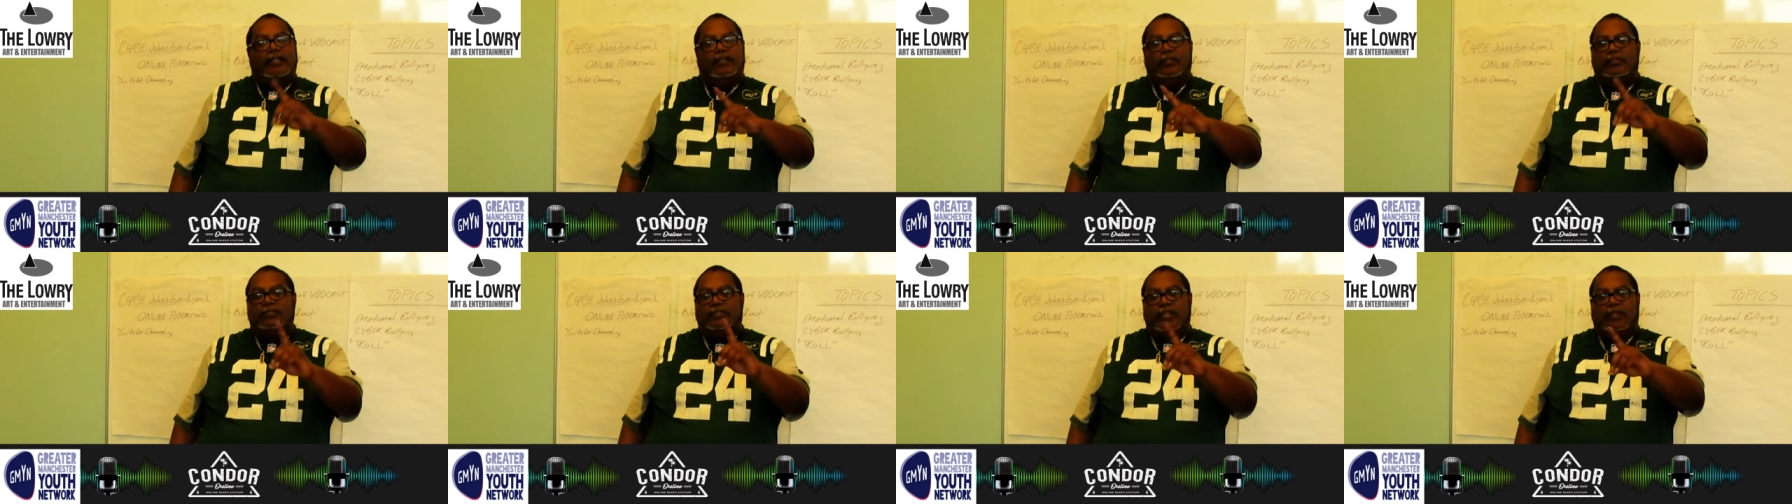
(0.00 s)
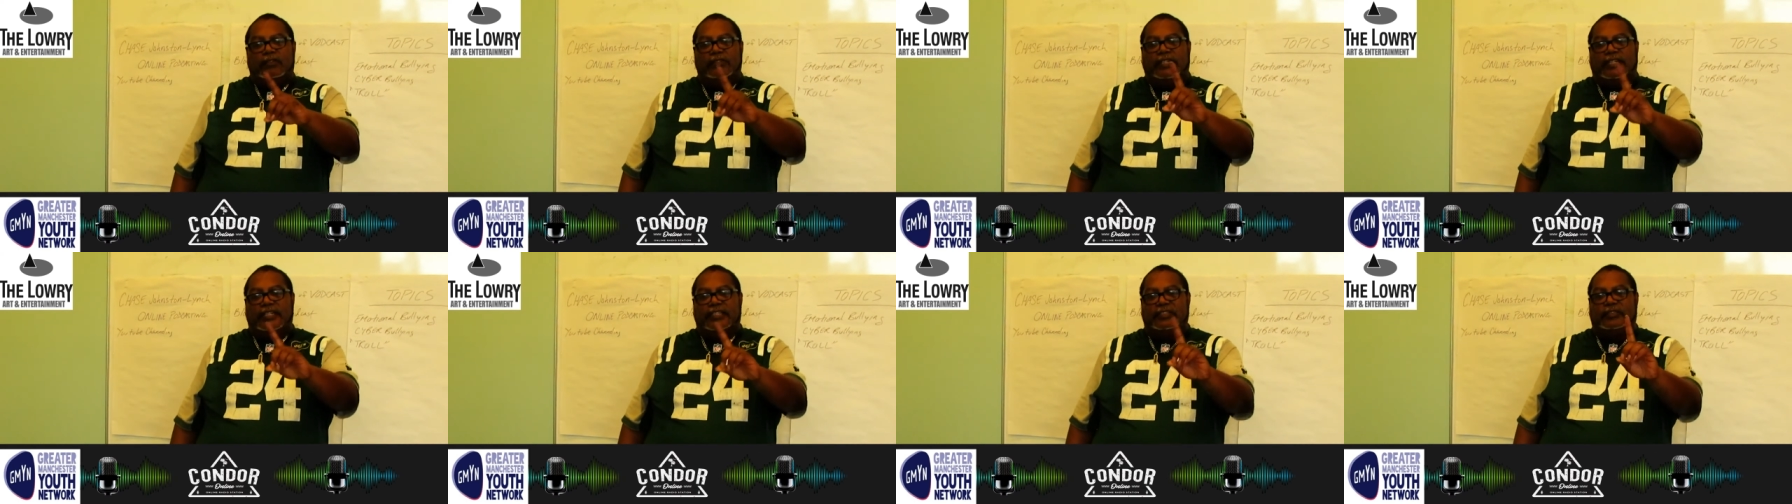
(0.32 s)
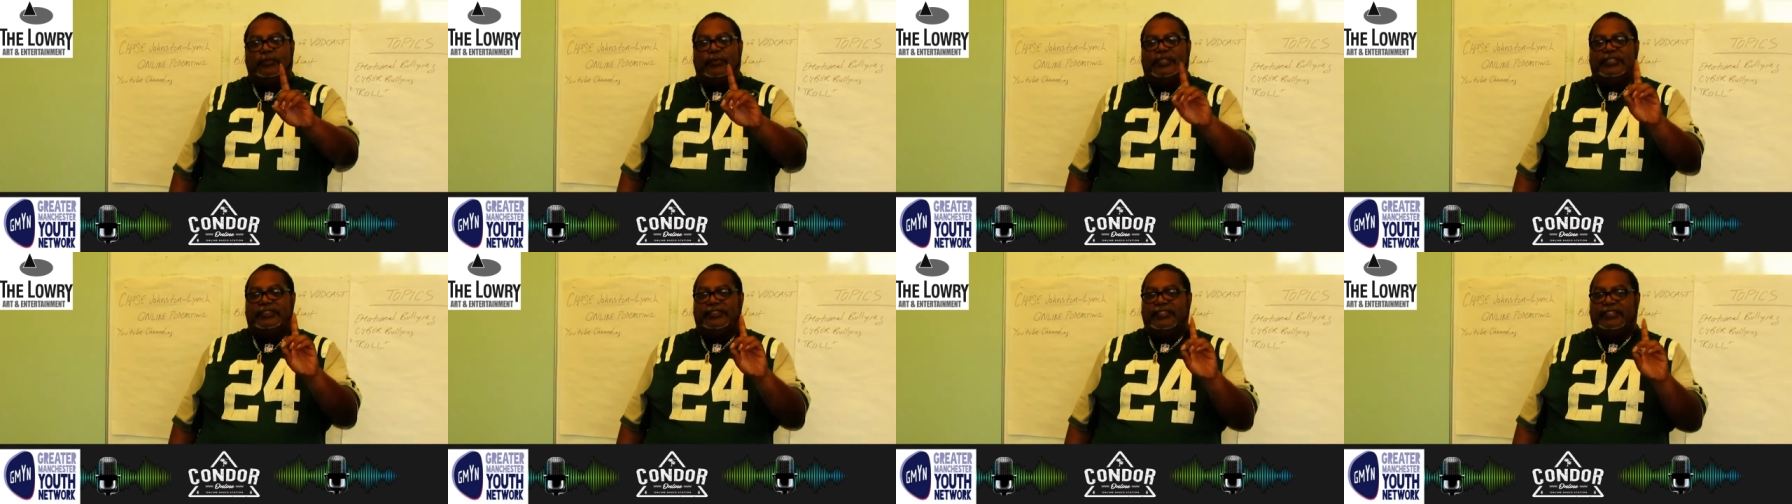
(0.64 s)
Don't, don't get
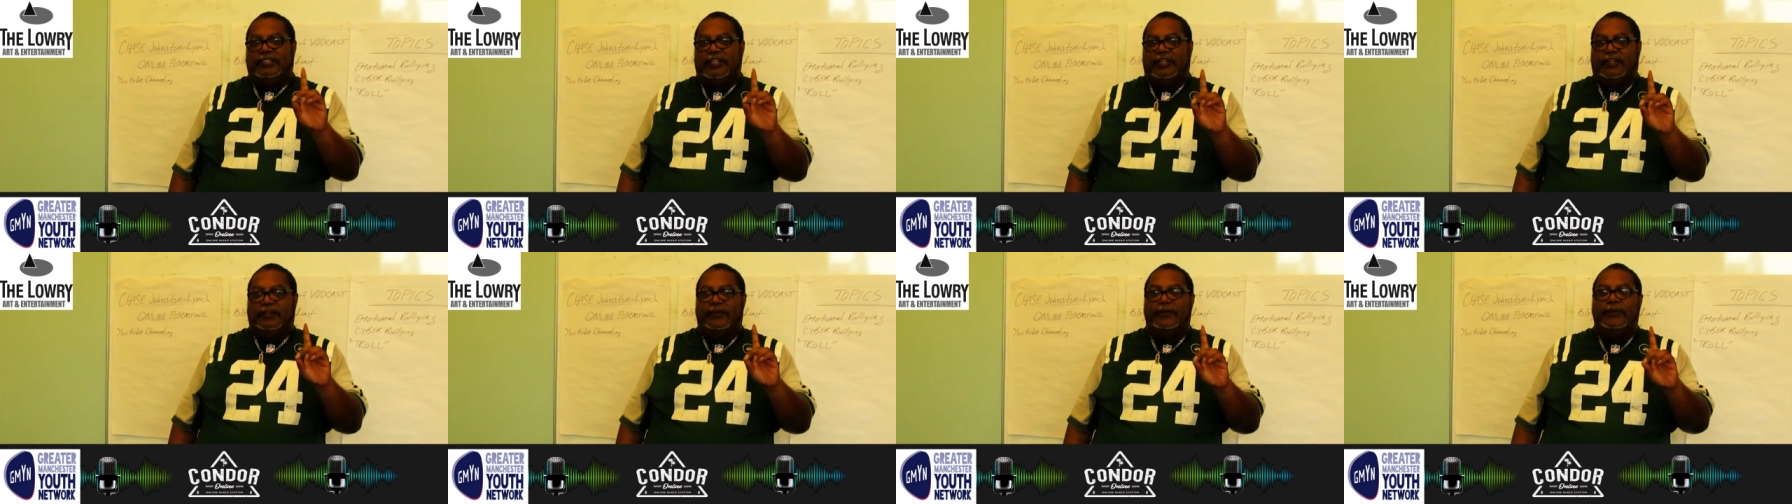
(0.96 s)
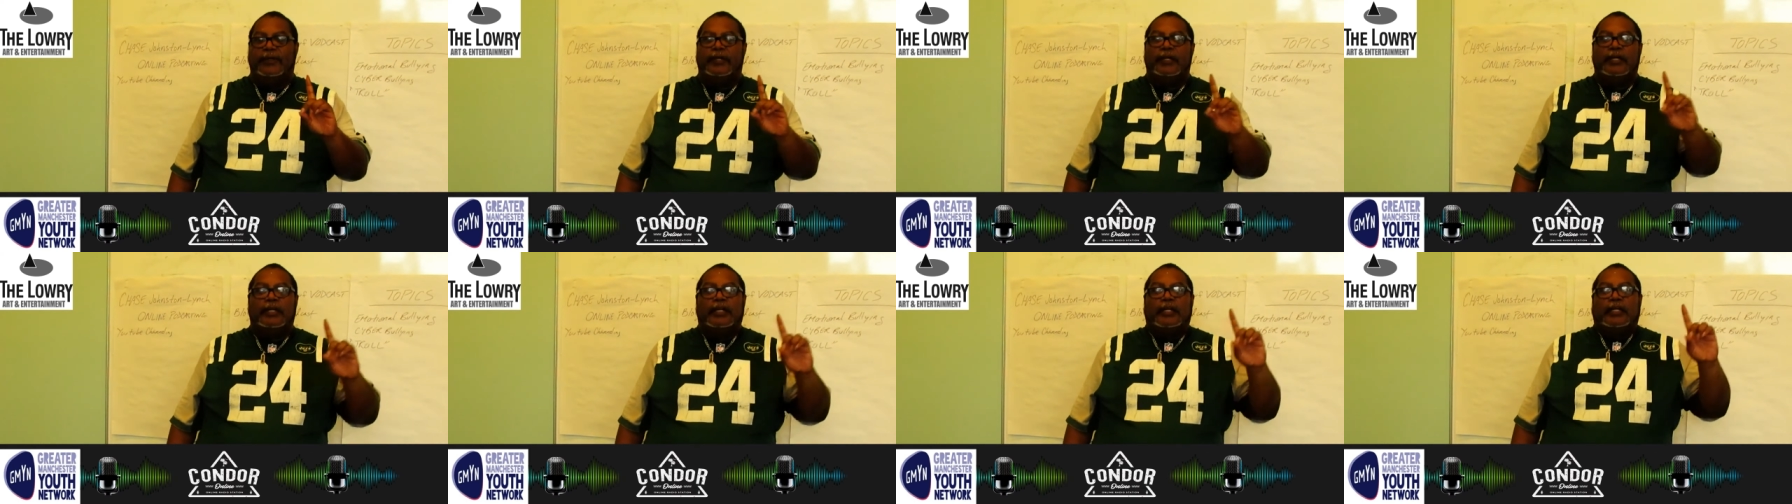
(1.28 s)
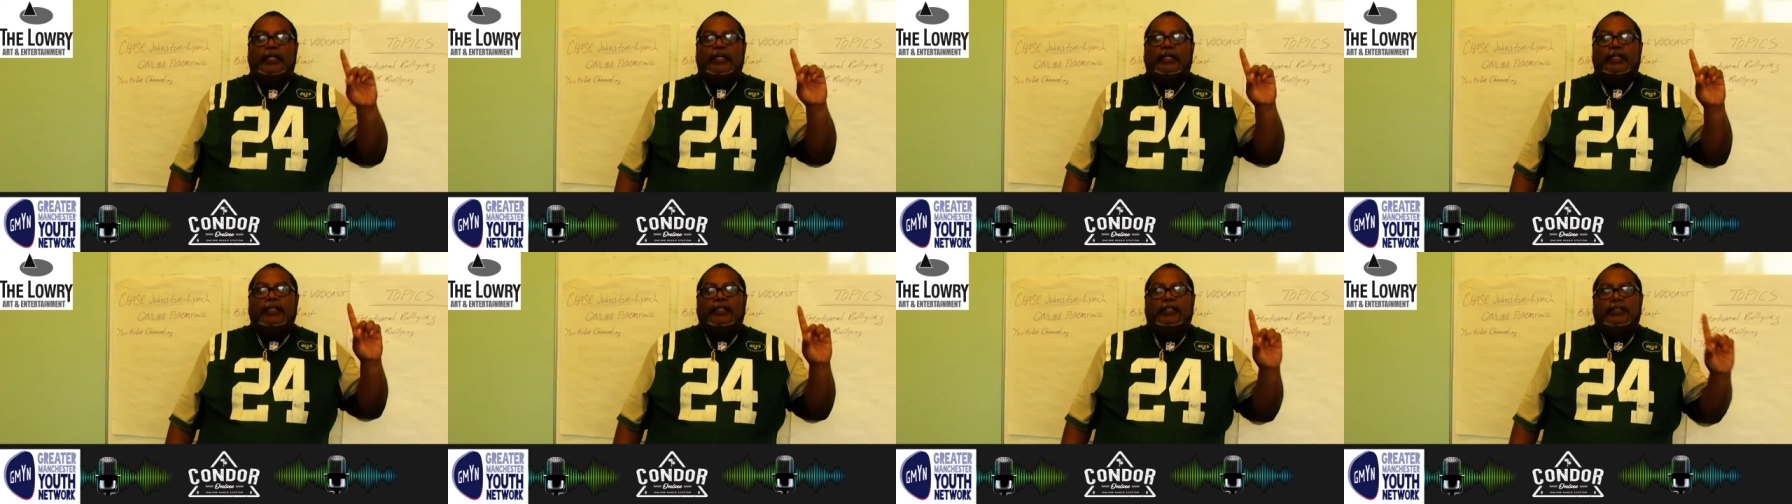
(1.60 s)
it twisted, though.
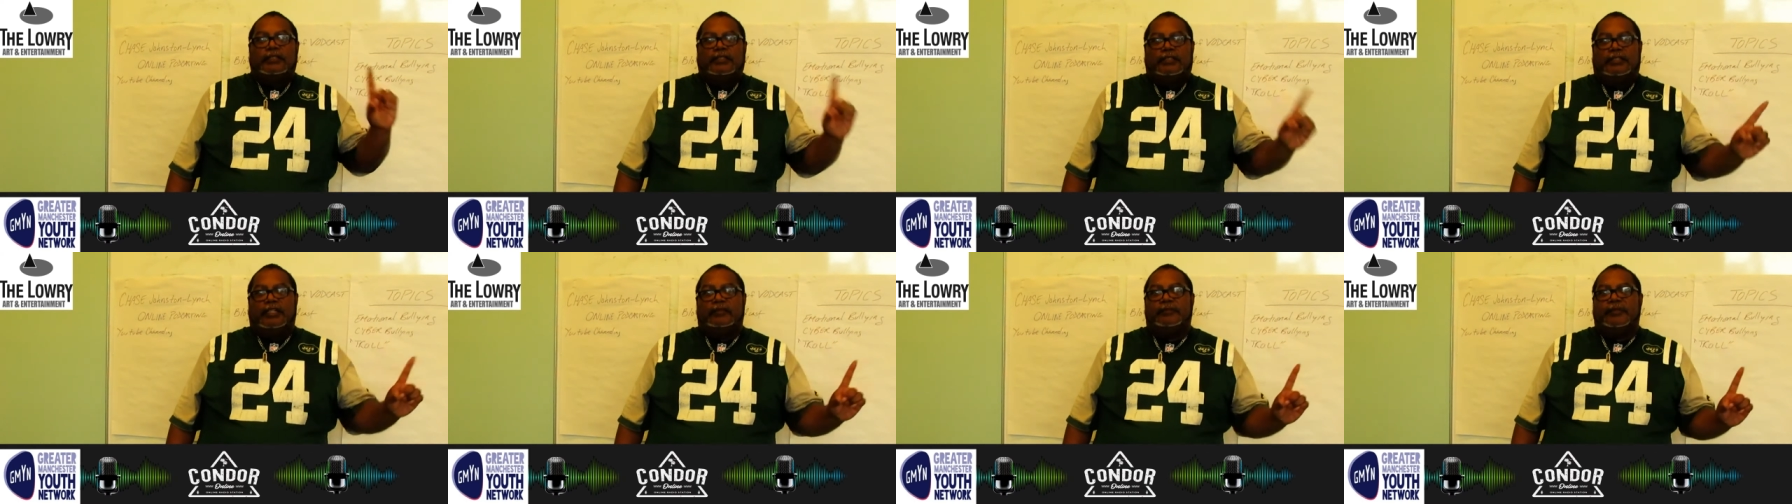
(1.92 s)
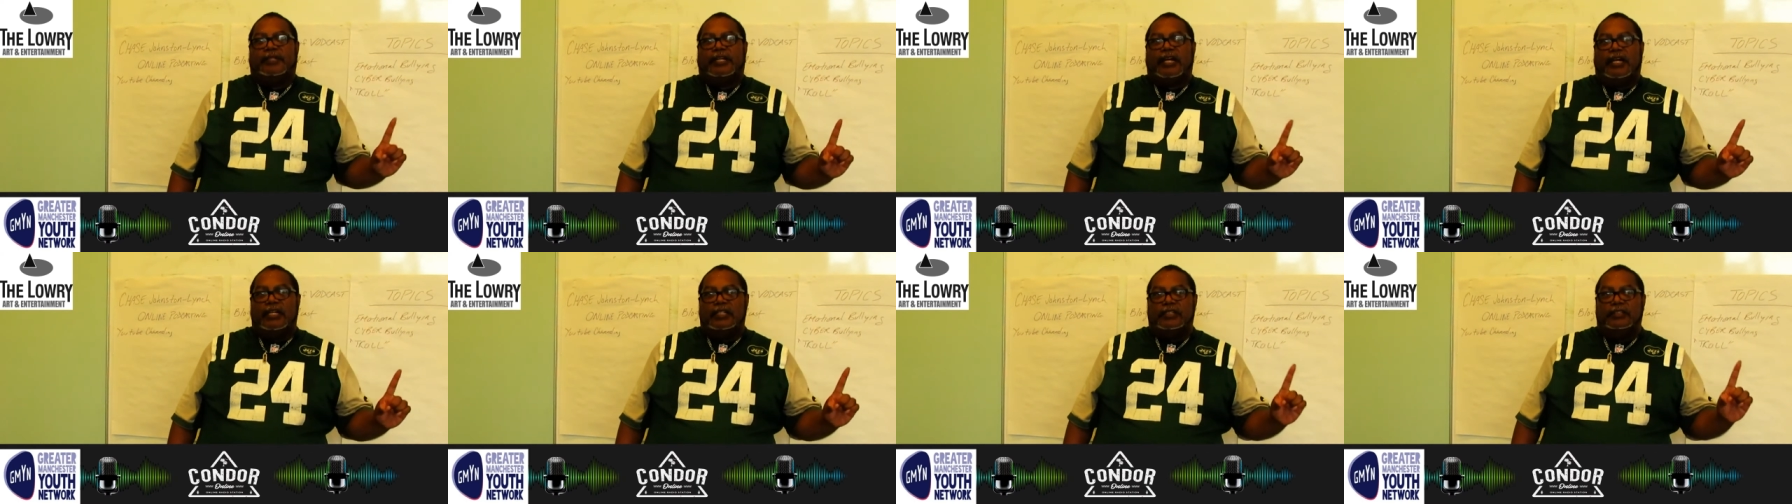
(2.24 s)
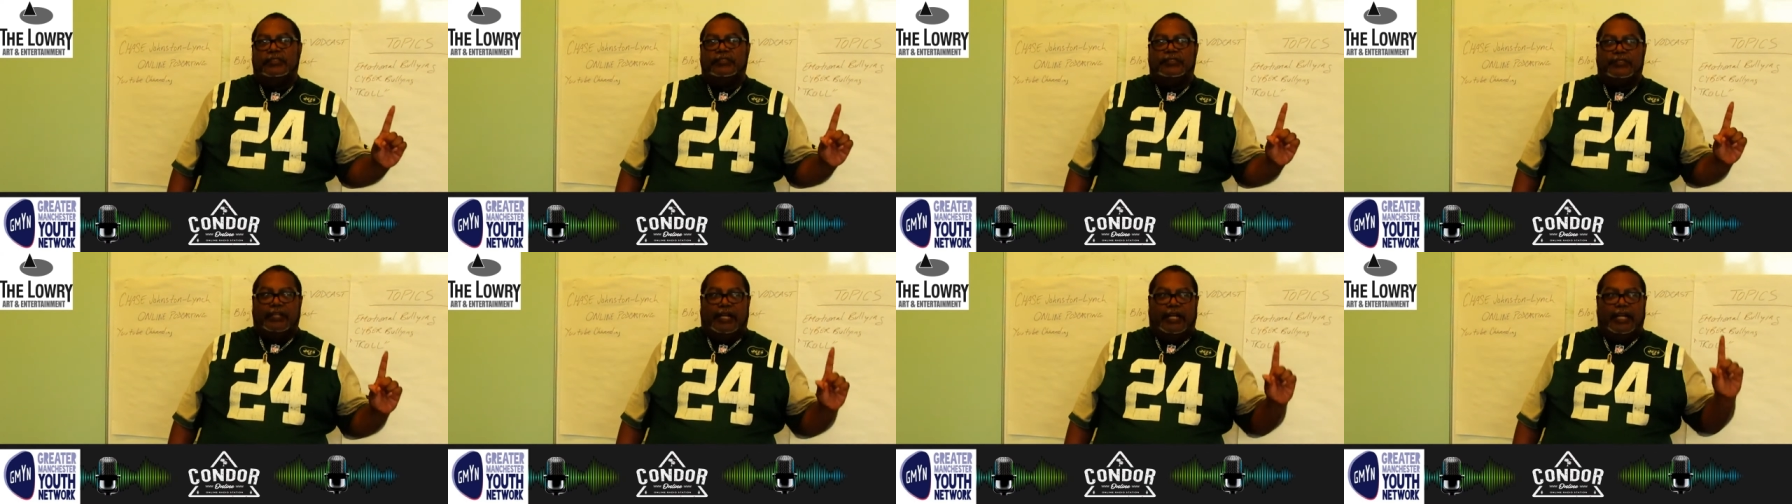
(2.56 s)
Just
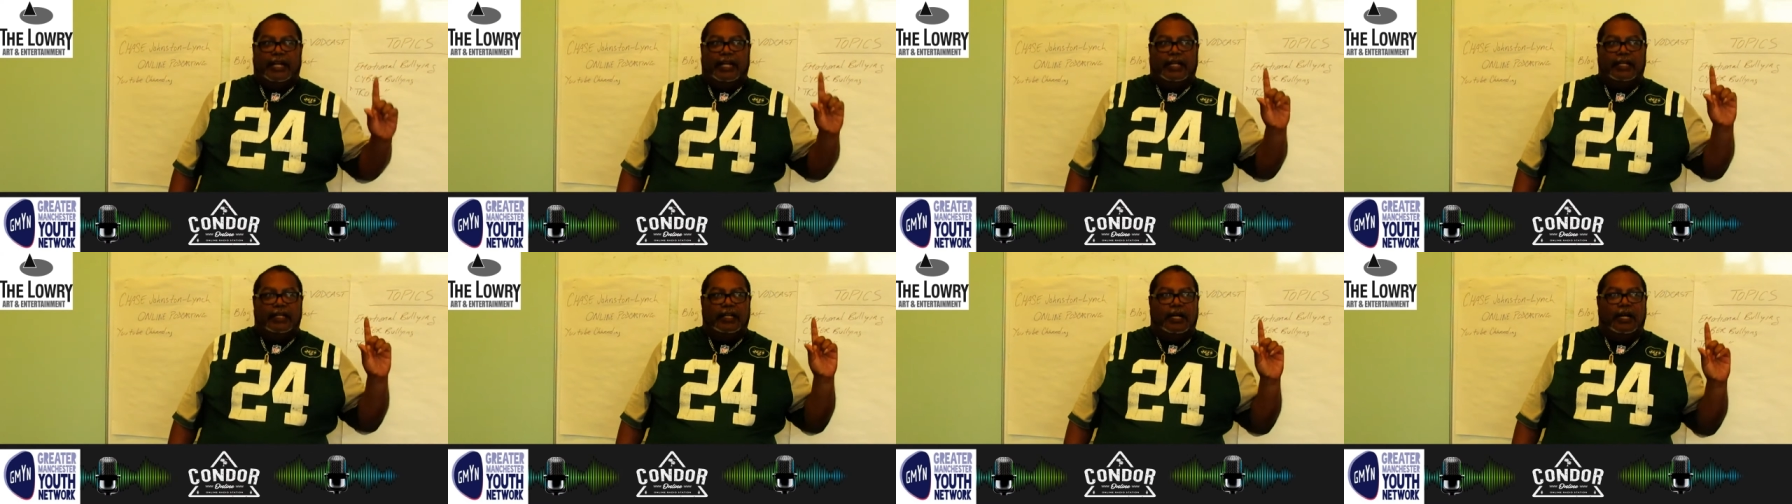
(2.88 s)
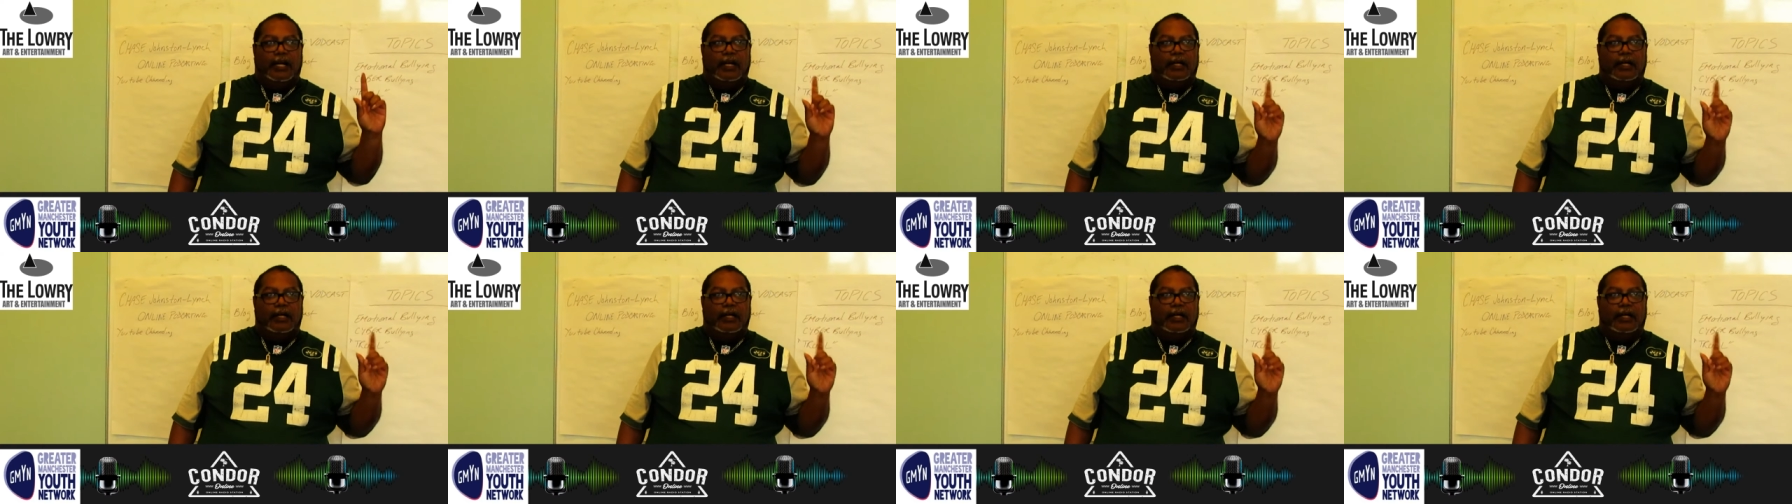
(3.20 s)
because like,